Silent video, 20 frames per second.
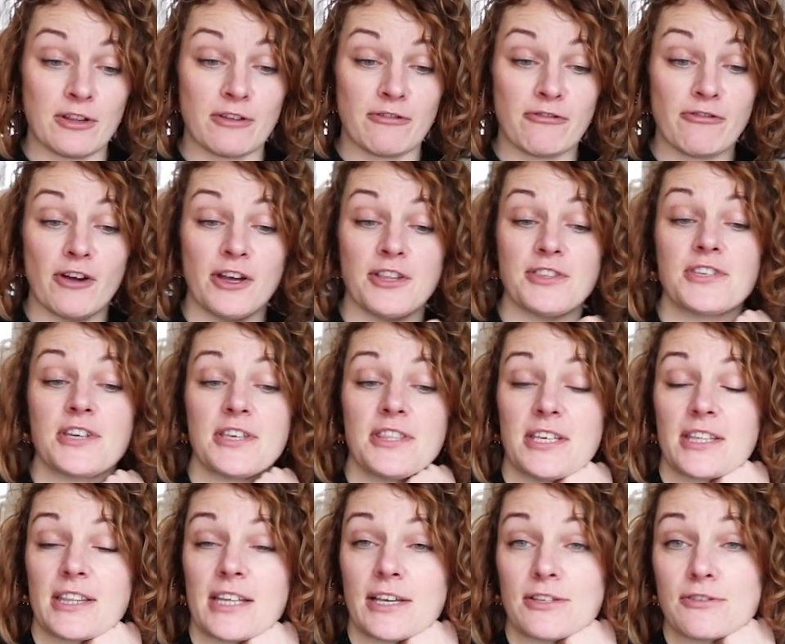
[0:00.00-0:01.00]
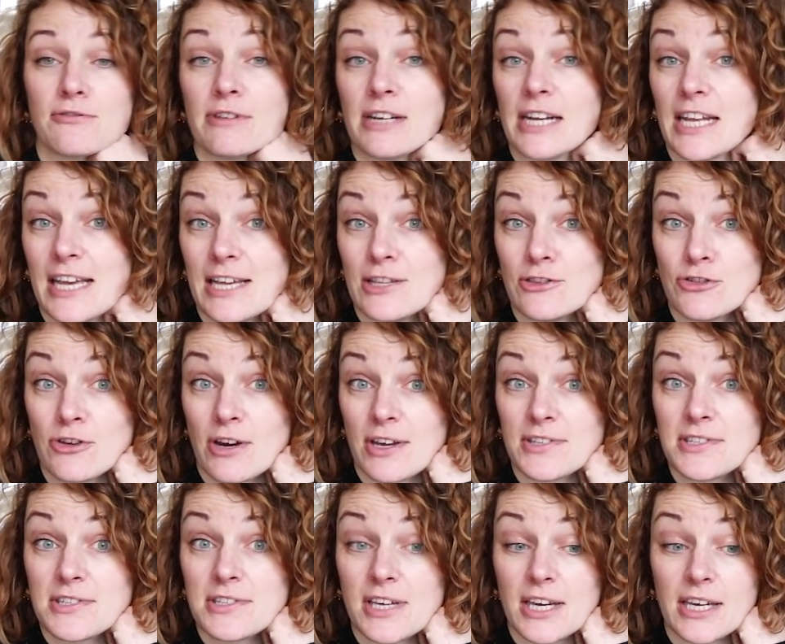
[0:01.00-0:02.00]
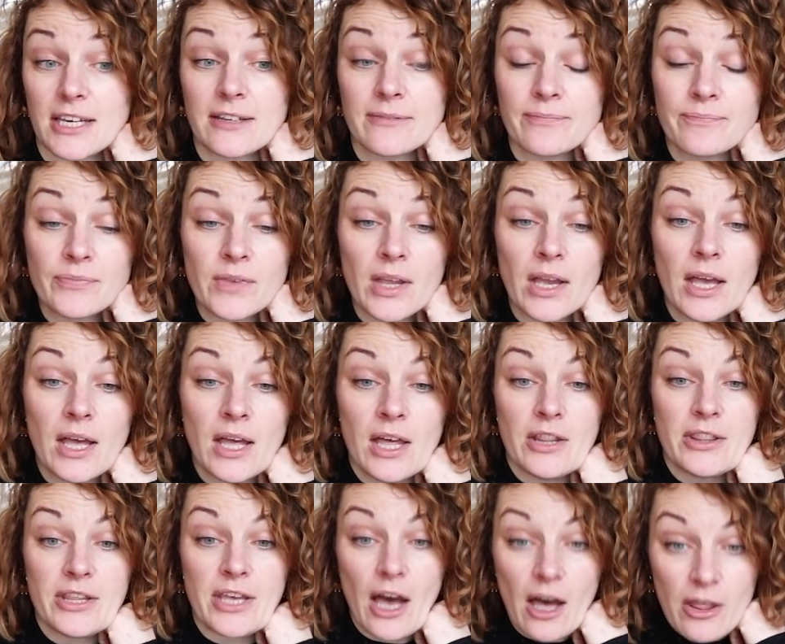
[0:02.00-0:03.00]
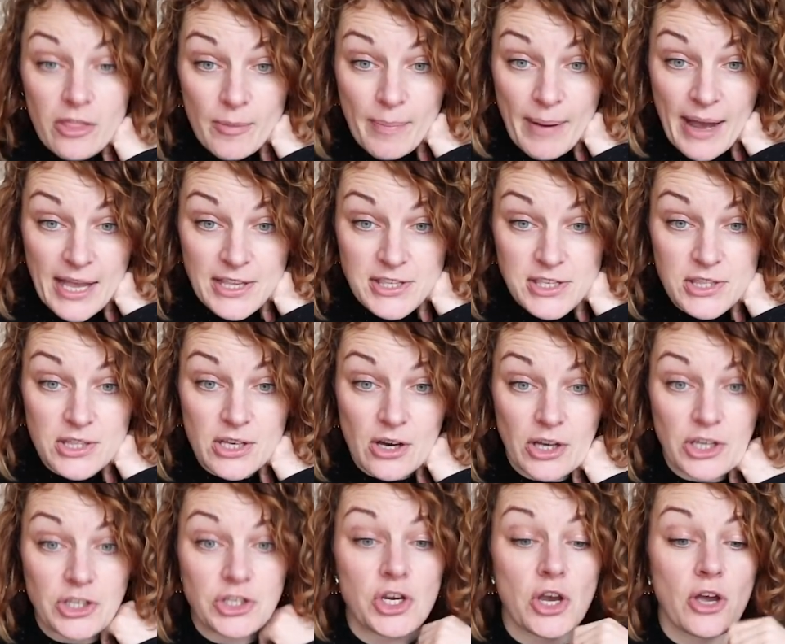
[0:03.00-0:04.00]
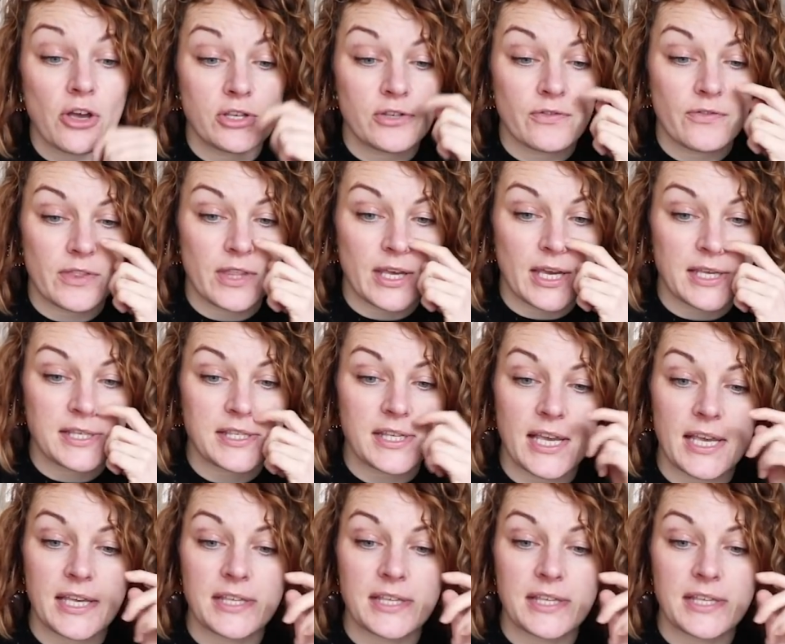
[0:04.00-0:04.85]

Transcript: at the front. I think that's really interesting. The other pattern that I chose for this